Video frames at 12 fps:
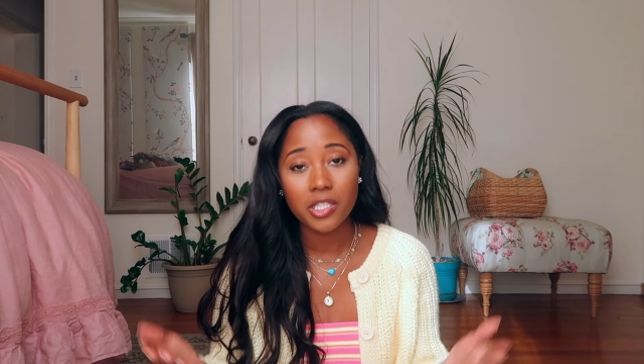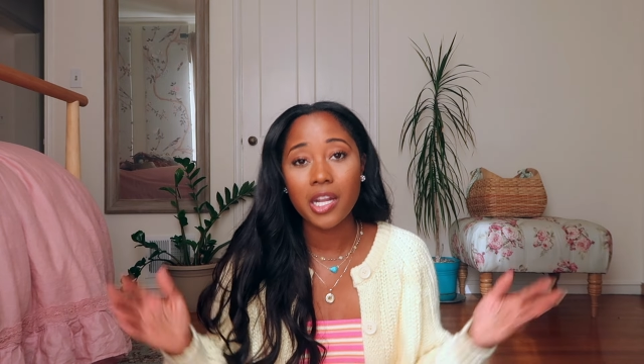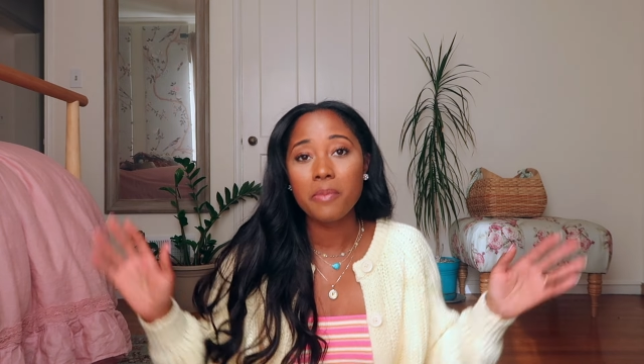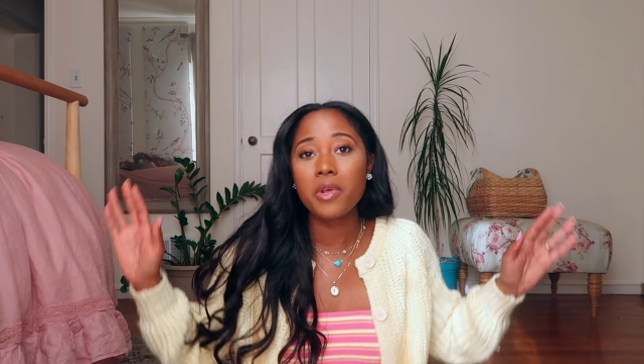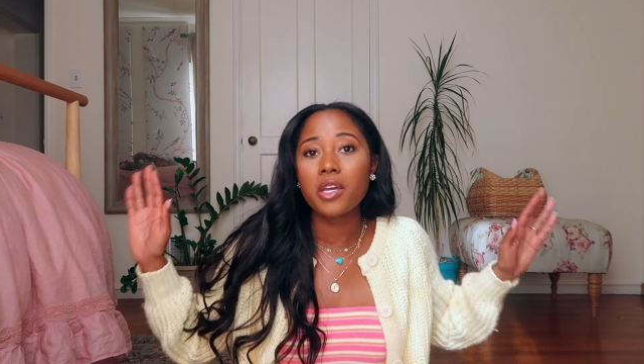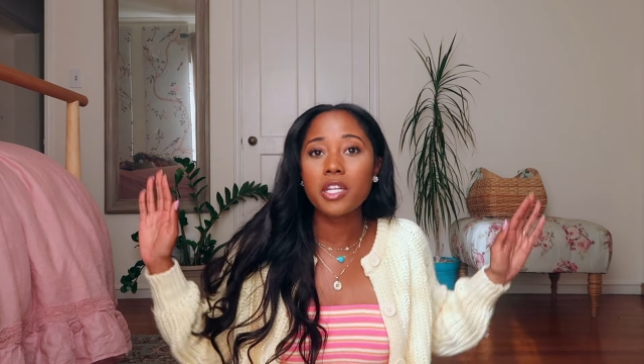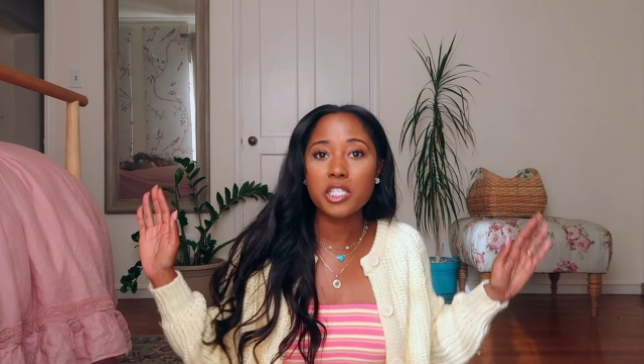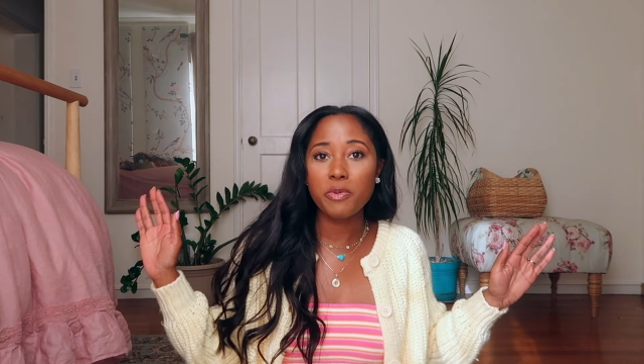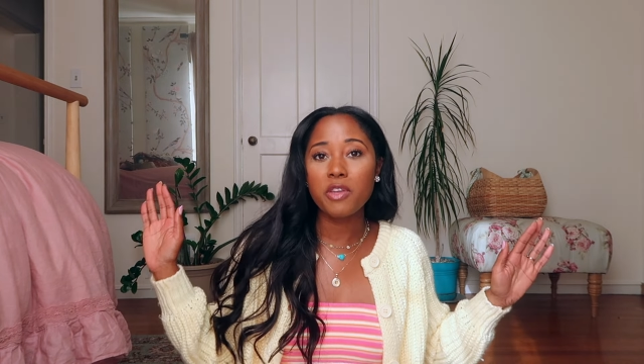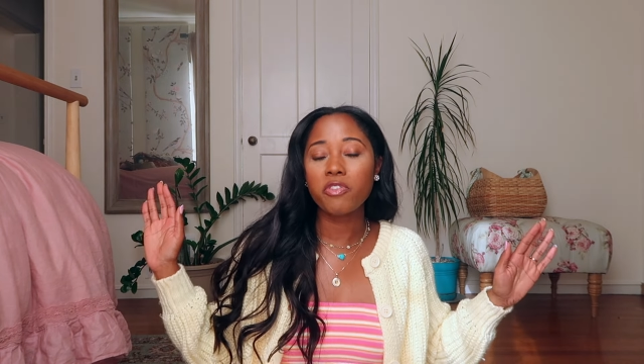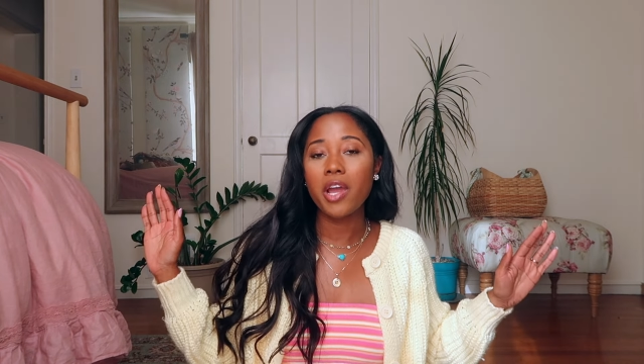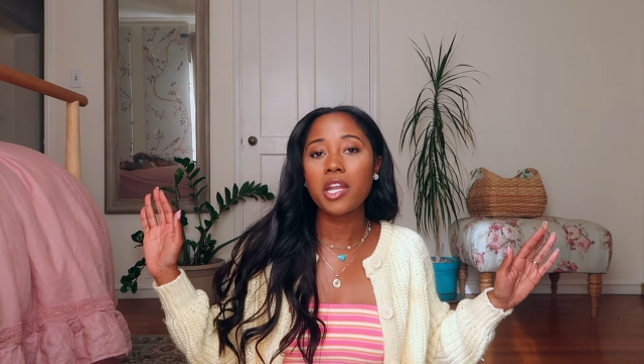And I'm not gonna
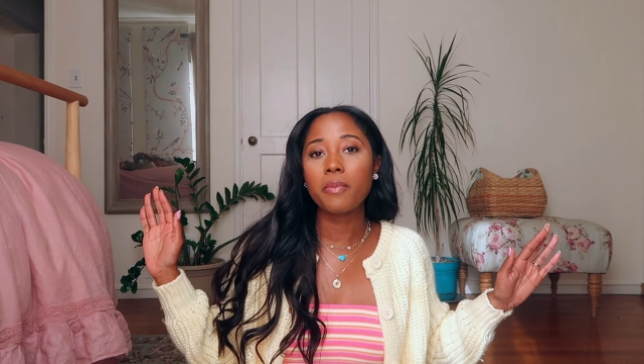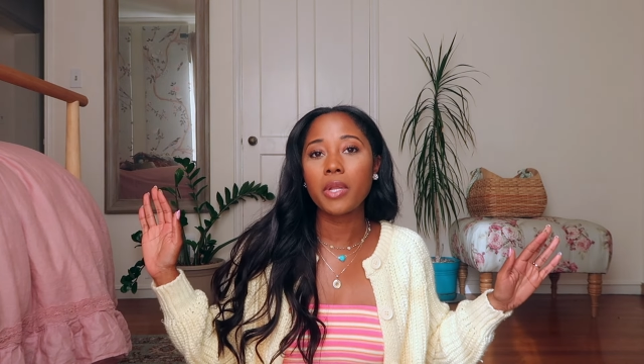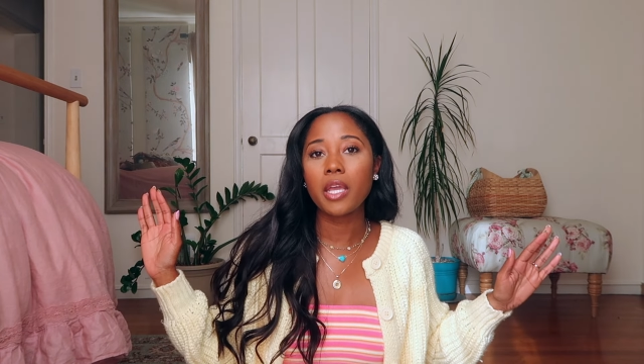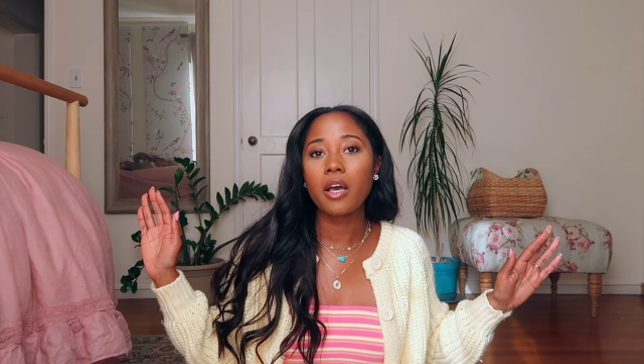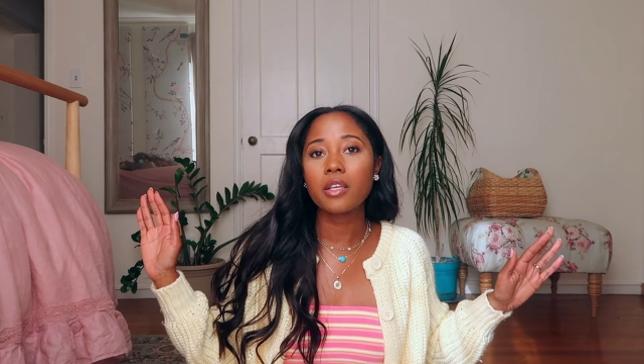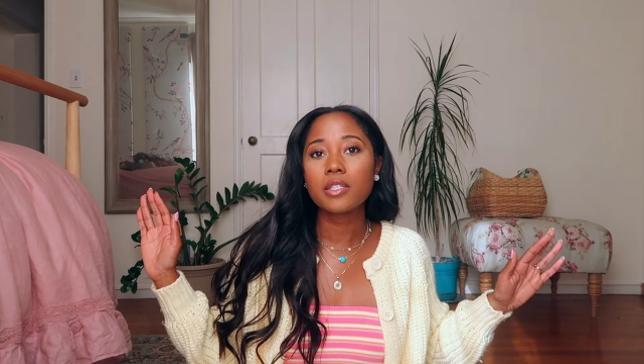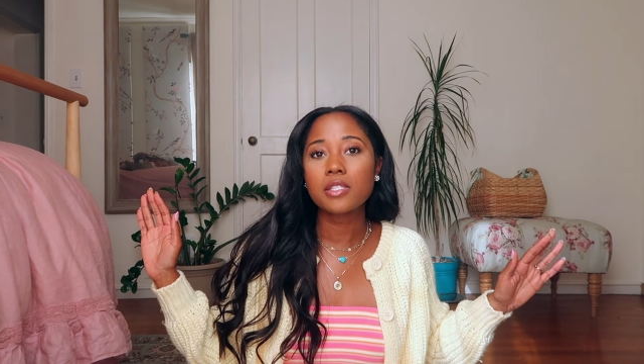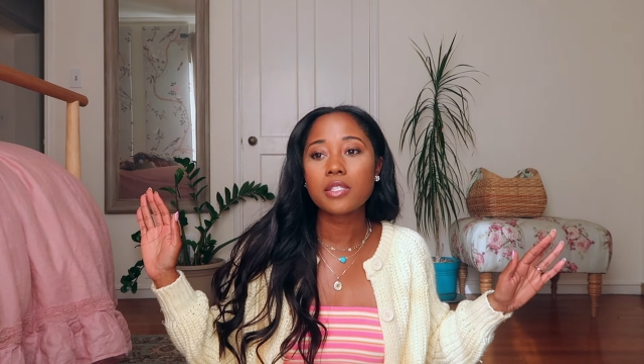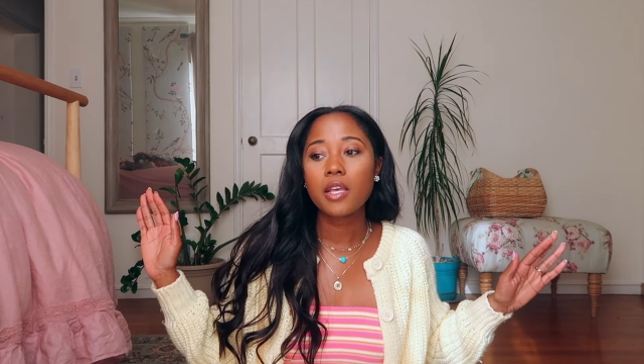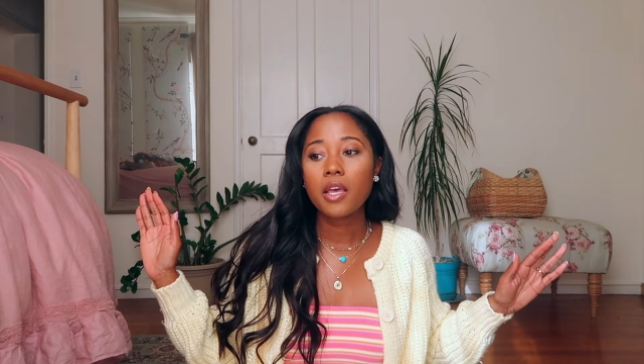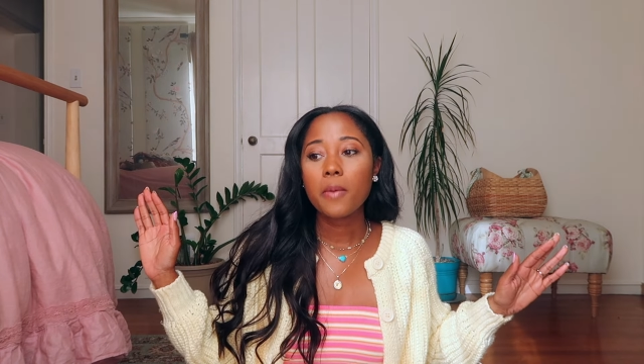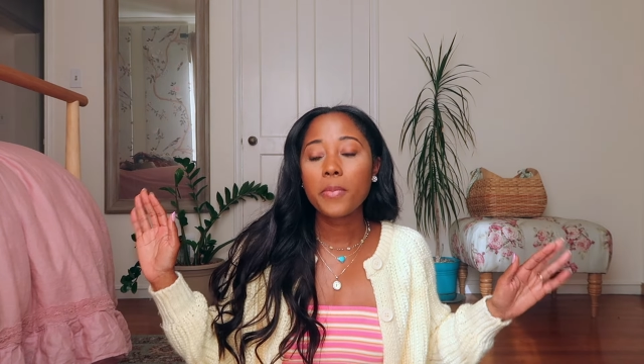speak for anybody else,
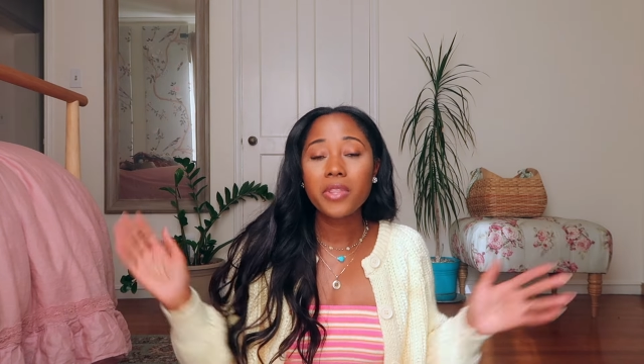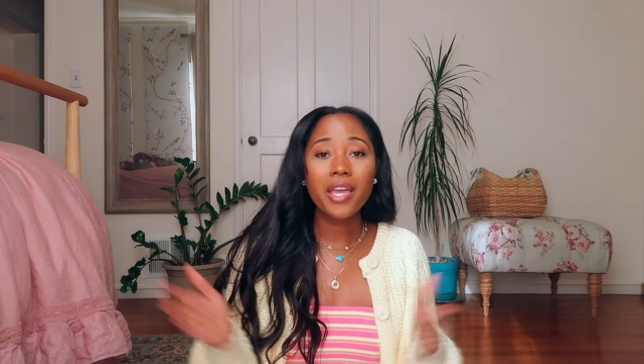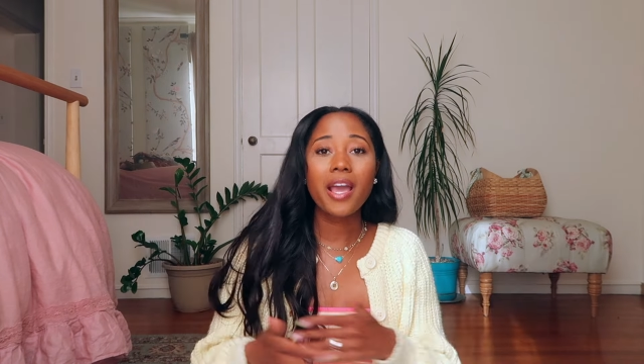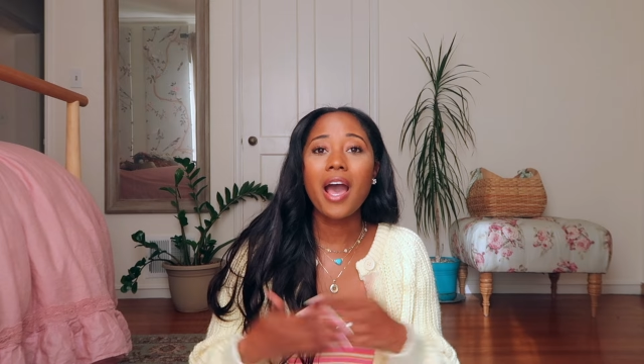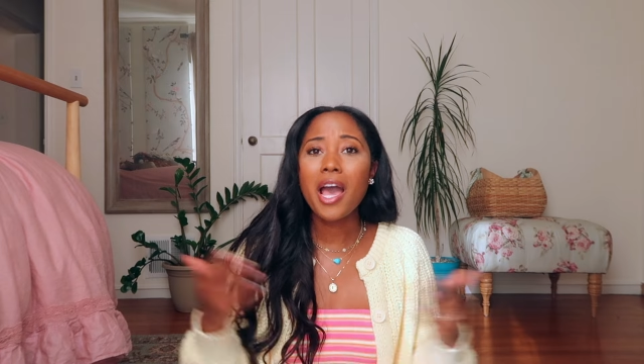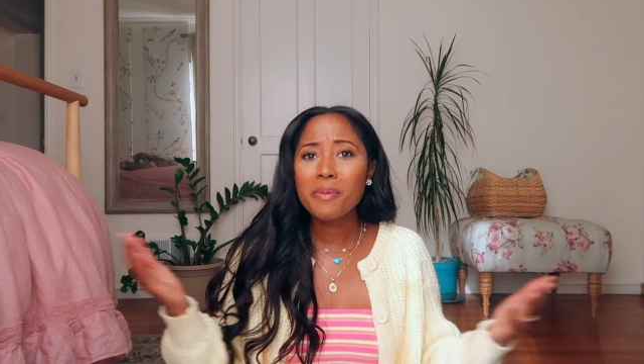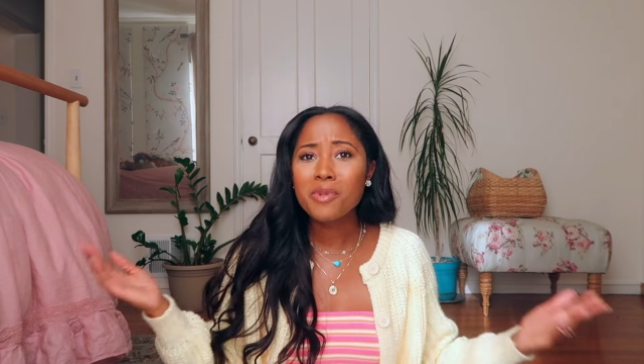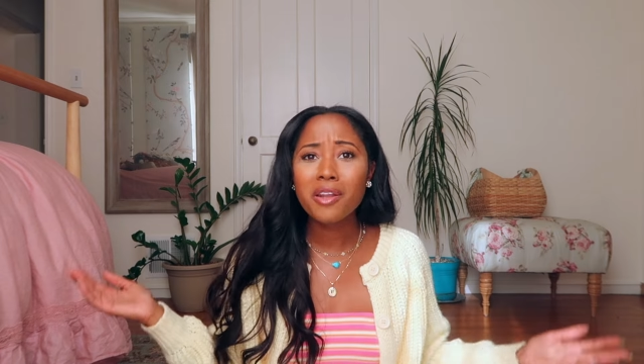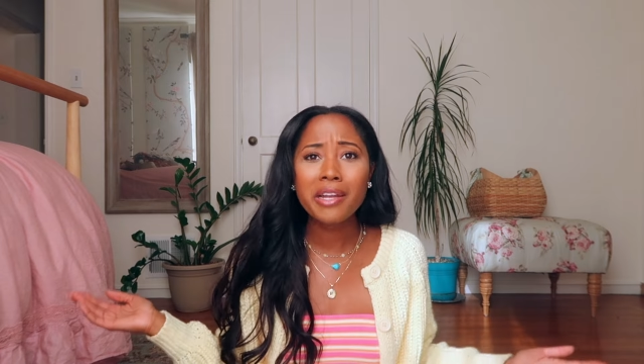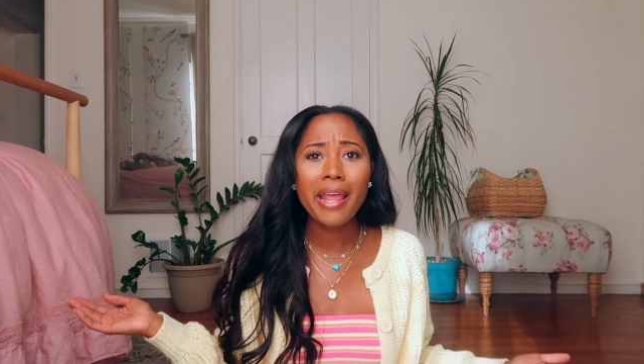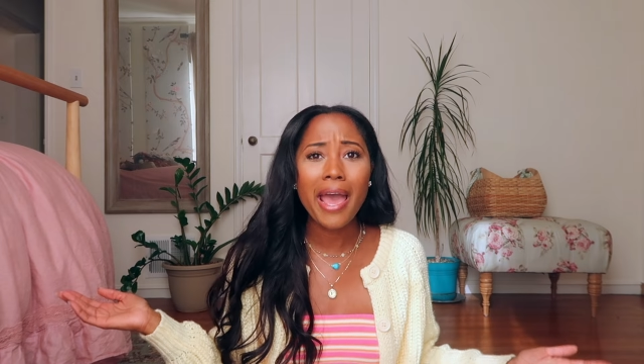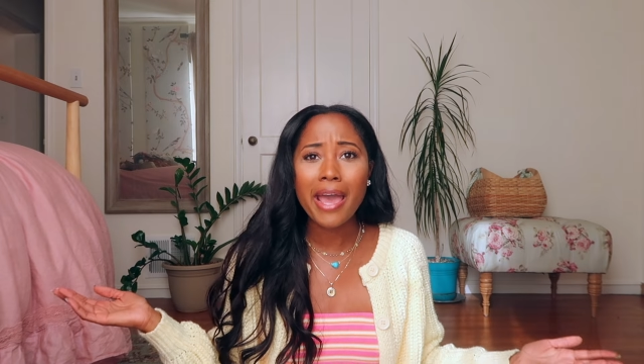but like, I'm not
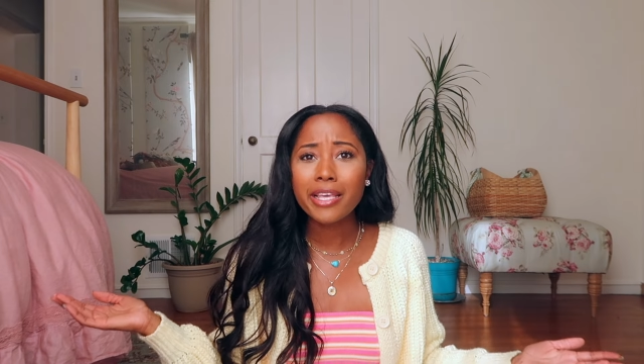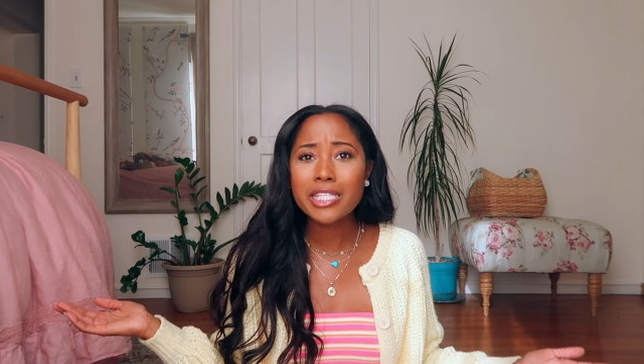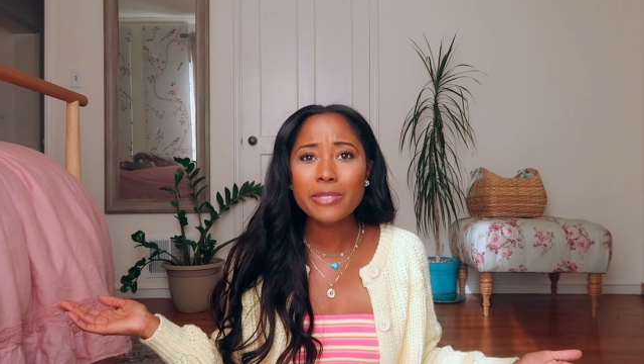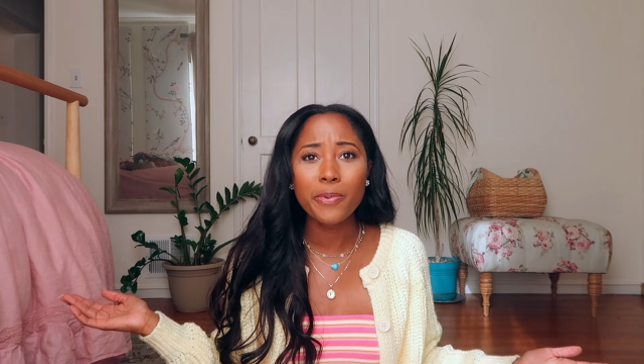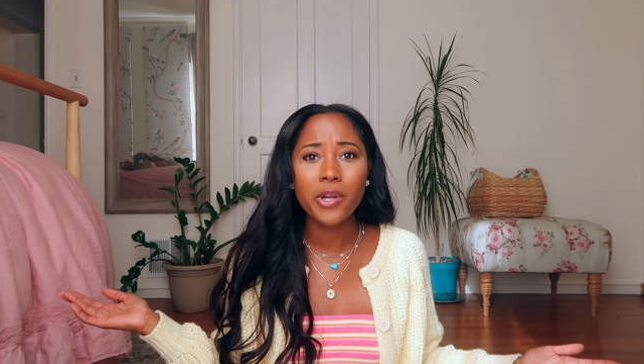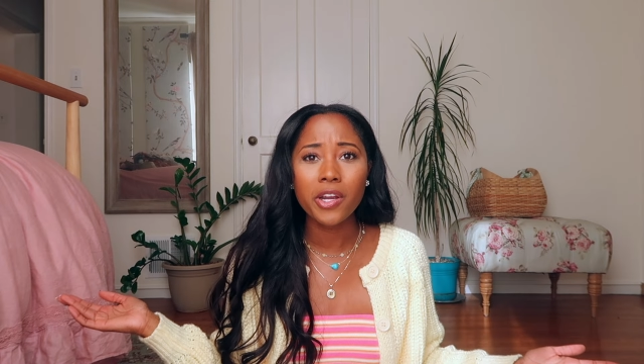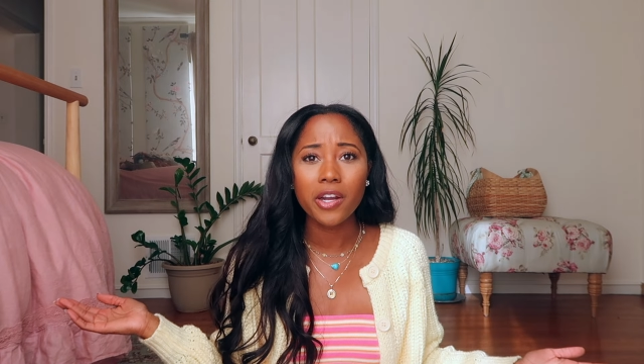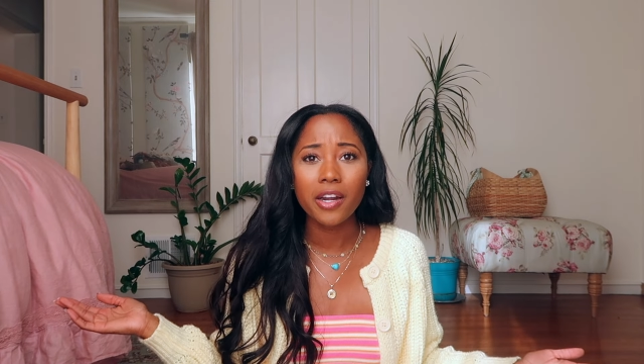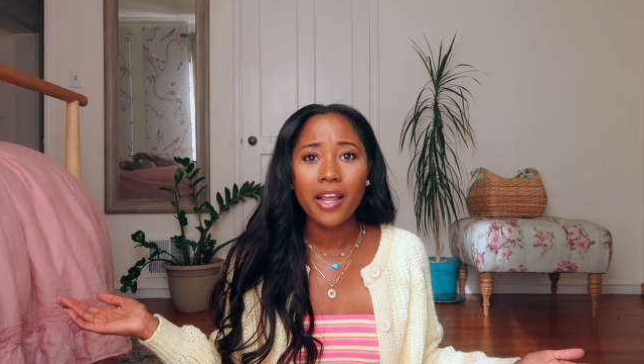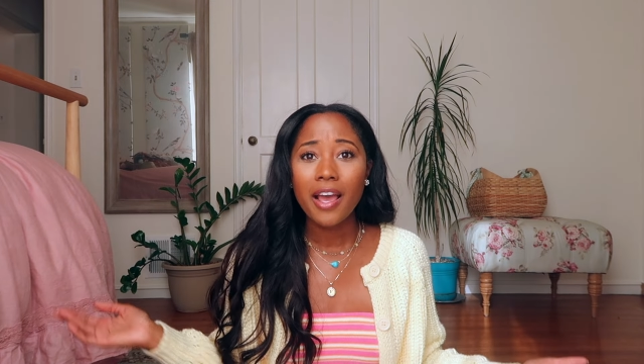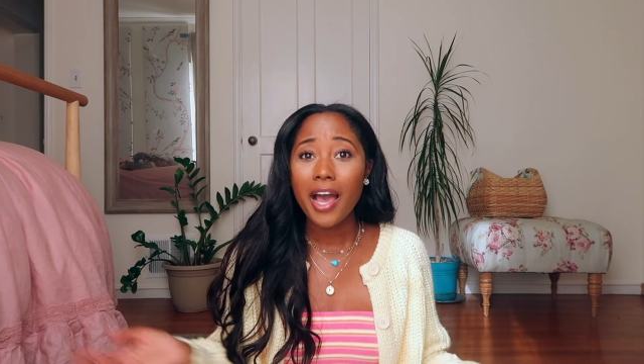an expert.